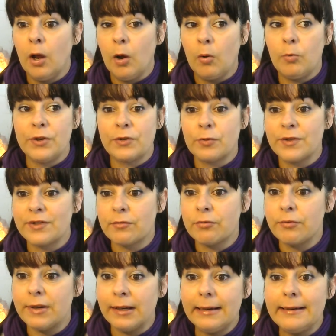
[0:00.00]
which was
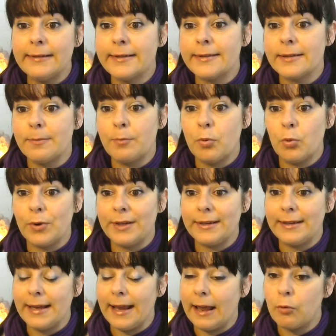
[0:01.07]
really
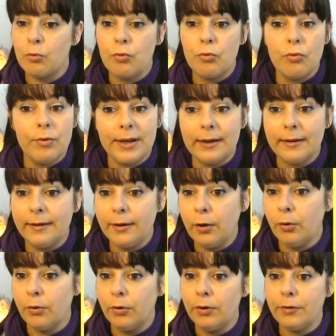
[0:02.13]
disappointing and really
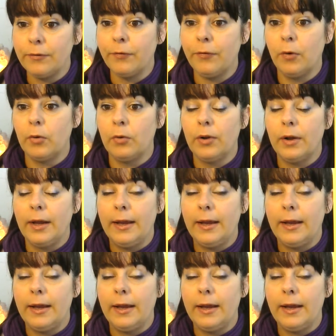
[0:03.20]
hurtful.